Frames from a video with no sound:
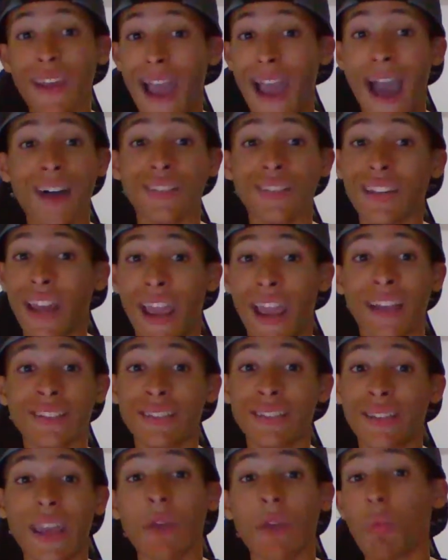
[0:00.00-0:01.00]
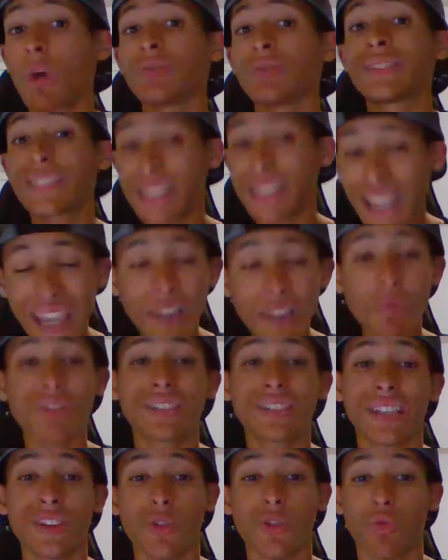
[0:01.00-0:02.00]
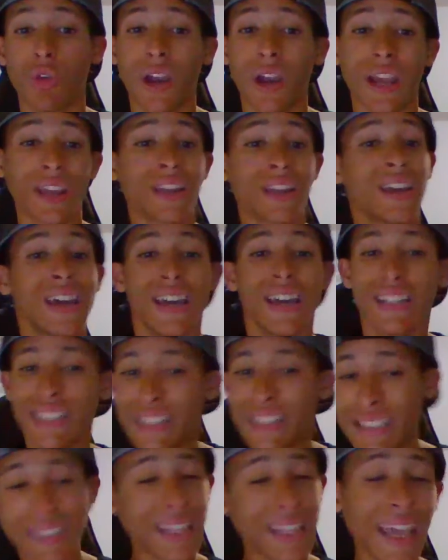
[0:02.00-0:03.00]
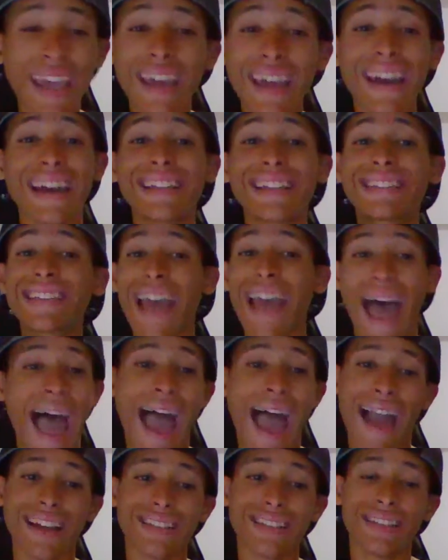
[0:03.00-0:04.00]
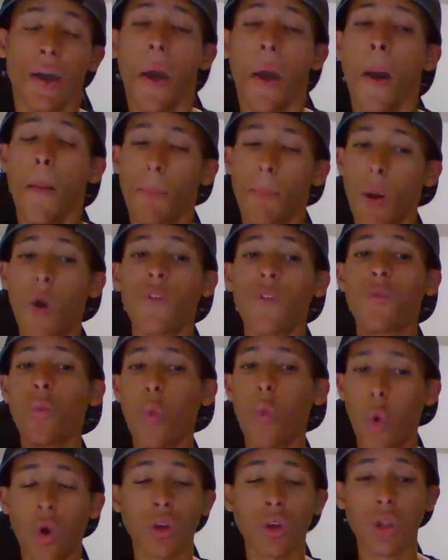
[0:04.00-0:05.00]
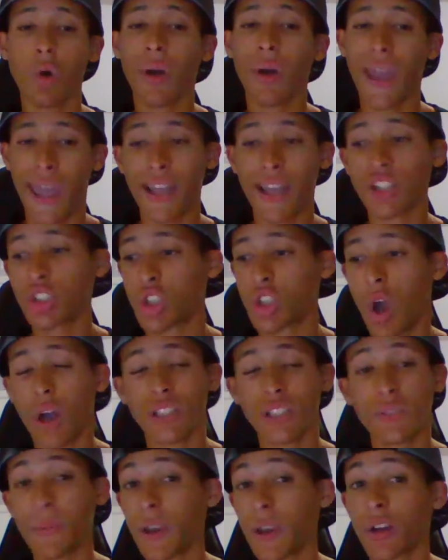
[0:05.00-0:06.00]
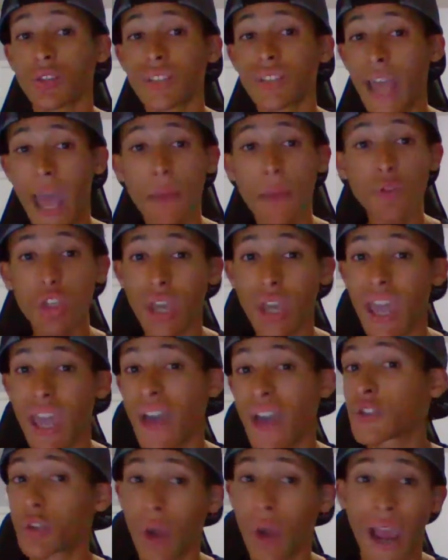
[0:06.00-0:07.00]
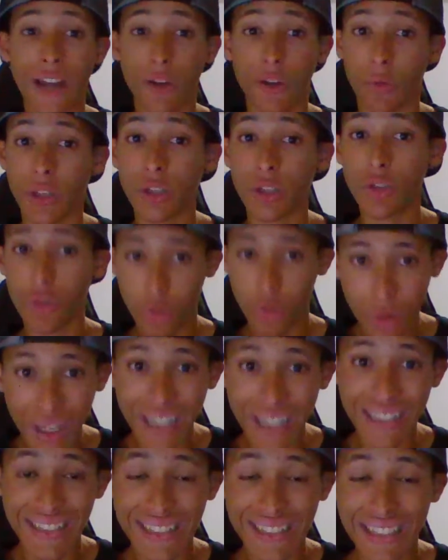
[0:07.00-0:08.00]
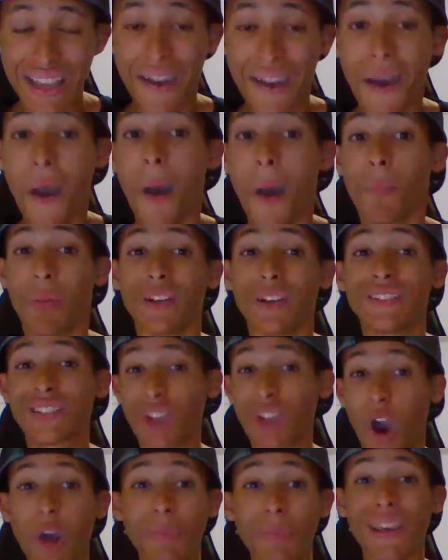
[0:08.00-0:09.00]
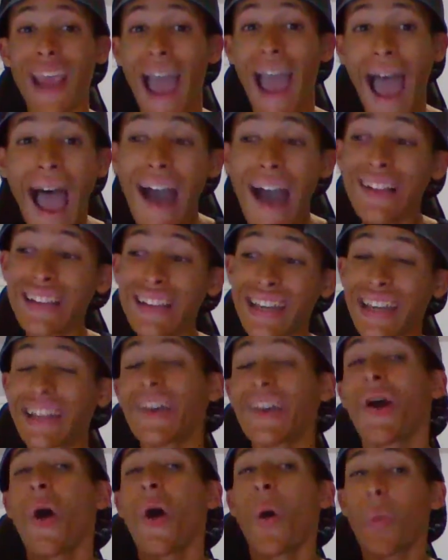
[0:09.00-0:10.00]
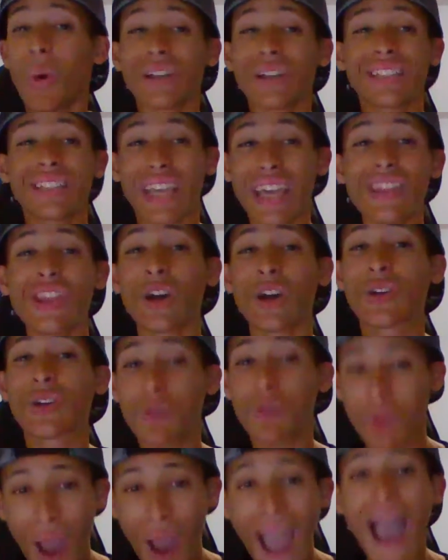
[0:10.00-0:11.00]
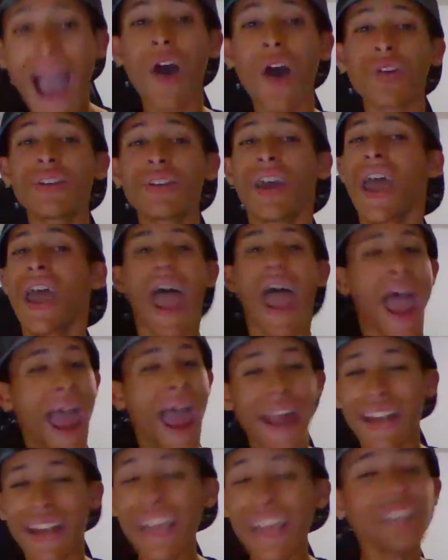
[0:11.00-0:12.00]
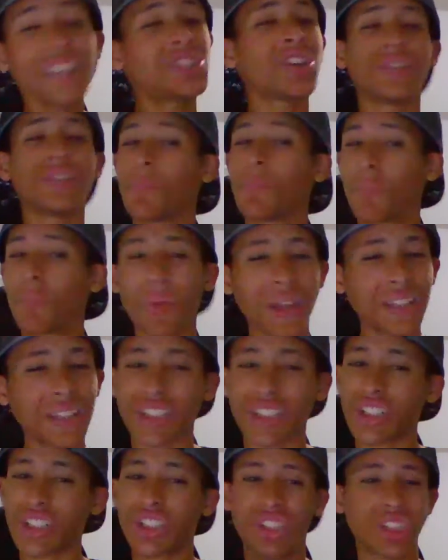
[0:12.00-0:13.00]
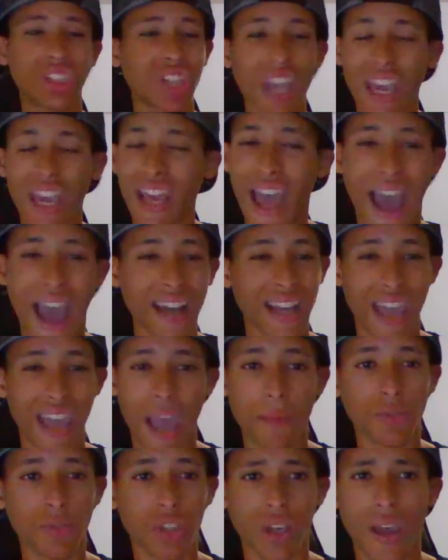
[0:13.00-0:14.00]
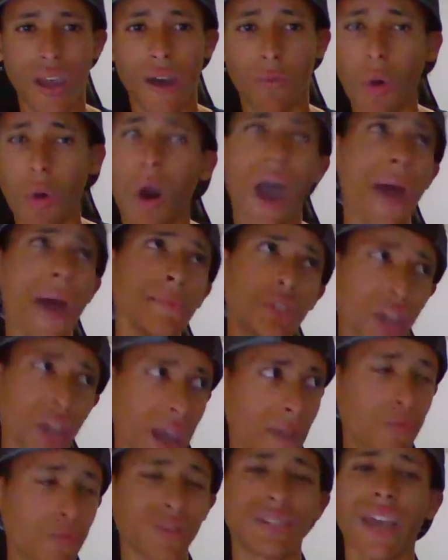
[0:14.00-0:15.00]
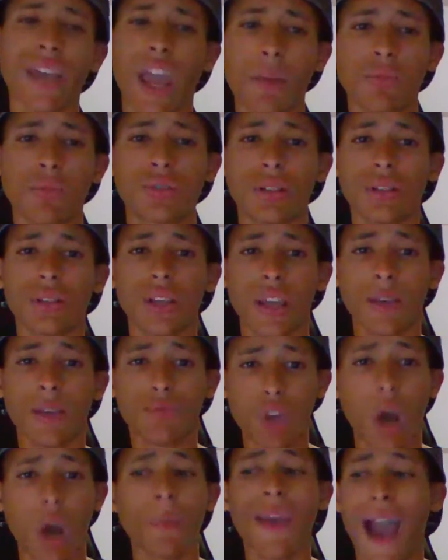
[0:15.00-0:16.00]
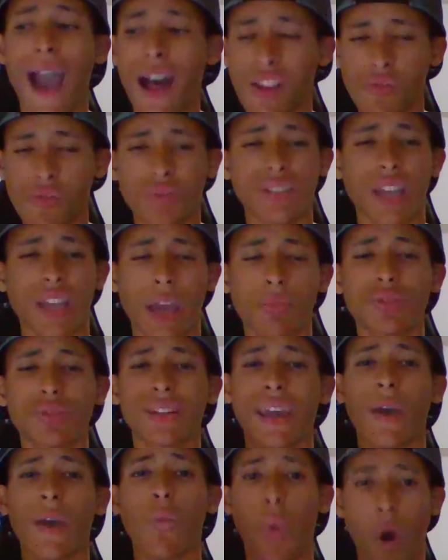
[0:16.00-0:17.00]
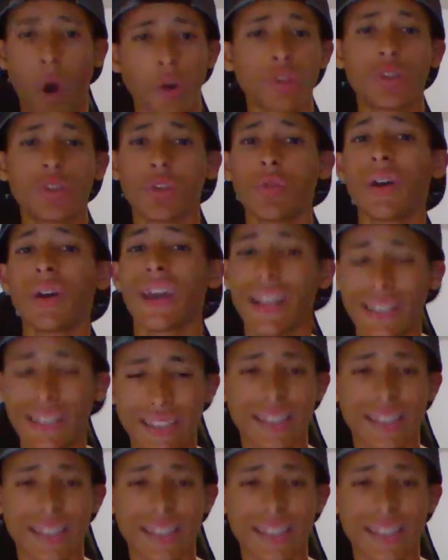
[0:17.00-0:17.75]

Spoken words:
Allin and Sting. Well, Sting was in the ring. Sting attacked both Wardlow and Shawn Spears. MJF tried to retreat, but Darby Allin was in the crowd, and he just beat the shit out of MJF. Well, MJF was able to leave. Darby Allin was able to get 1 or 2 hits